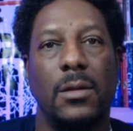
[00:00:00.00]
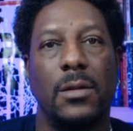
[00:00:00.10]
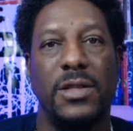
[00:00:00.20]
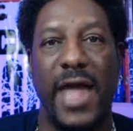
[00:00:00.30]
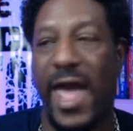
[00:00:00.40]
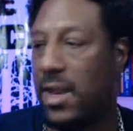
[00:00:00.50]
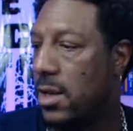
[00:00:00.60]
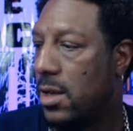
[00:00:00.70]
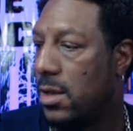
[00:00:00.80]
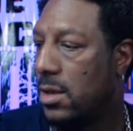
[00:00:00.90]
that
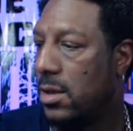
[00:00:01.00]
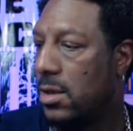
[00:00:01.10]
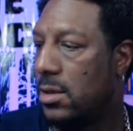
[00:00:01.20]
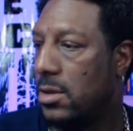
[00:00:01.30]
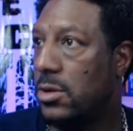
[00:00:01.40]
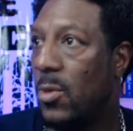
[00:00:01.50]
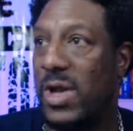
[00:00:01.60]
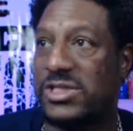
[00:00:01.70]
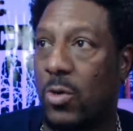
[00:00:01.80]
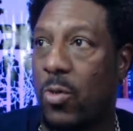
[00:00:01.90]
the
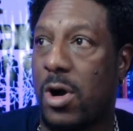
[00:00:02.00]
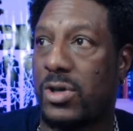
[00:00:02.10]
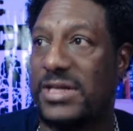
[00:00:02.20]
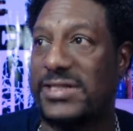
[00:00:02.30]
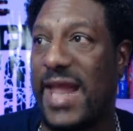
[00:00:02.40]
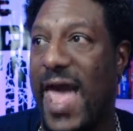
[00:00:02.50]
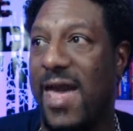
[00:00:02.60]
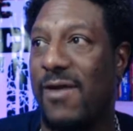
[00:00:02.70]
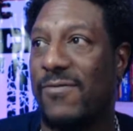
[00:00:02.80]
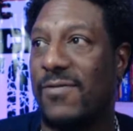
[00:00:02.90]
rest of the world doesn't
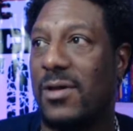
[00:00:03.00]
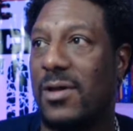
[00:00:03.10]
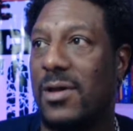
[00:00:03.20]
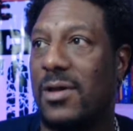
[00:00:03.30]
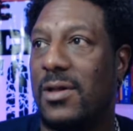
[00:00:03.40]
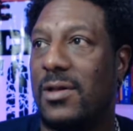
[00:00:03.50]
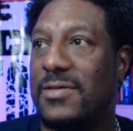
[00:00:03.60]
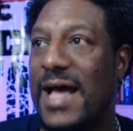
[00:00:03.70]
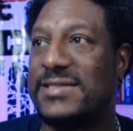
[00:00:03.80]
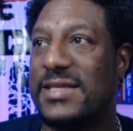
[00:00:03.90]
have.
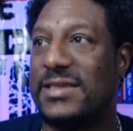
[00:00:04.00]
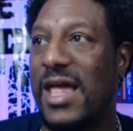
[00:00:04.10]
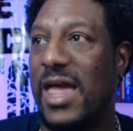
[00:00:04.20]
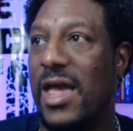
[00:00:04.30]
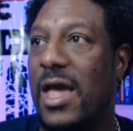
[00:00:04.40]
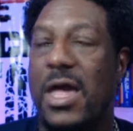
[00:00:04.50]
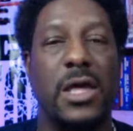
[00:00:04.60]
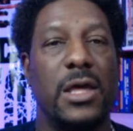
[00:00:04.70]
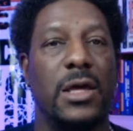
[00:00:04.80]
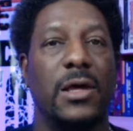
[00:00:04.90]
That's the thing.
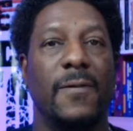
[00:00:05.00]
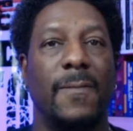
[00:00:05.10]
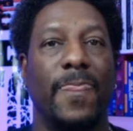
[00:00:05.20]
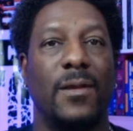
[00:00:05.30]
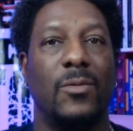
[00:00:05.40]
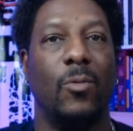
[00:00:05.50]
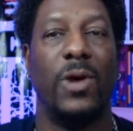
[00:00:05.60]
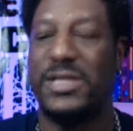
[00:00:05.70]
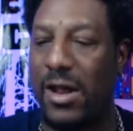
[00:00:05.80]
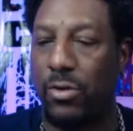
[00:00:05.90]
When
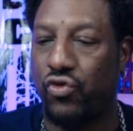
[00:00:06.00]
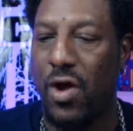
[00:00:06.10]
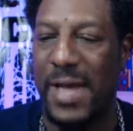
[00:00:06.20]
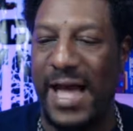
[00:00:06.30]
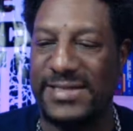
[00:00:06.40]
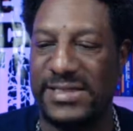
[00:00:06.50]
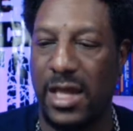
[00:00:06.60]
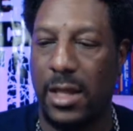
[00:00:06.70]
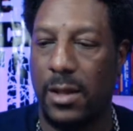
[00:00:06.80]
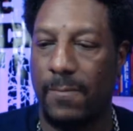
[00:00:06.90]
Donald Trump got sick,
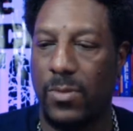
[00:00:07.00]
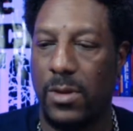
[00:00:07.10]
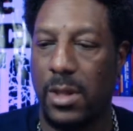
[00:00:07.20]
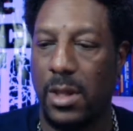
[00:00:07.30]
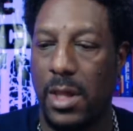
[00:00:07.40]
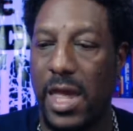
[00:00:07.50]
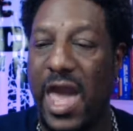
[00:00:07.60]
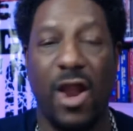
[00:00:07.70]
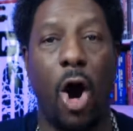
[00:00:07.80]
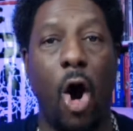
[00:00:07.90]
he had
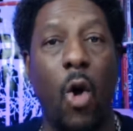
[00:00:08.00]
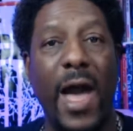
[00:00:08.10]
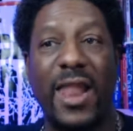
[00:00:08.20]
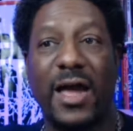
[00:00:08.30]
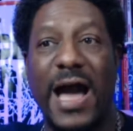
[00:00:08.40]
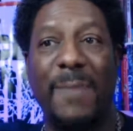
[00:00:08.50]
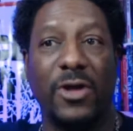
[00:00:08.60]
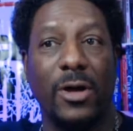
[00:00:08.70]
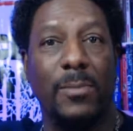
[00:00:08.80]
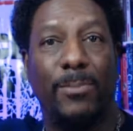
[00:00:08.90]
a whole
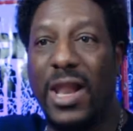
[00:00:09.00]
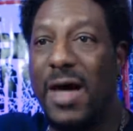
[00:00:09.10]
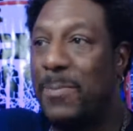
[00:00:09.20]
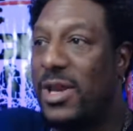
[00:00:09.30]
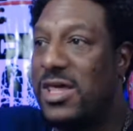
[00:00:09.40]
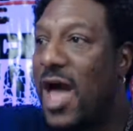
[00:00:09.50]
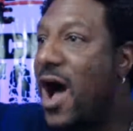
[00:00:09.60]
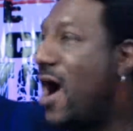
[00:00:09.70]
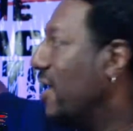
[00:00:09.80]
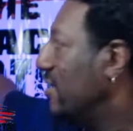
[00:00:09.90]
helicopter pull up in the
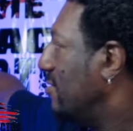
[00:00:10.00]
yard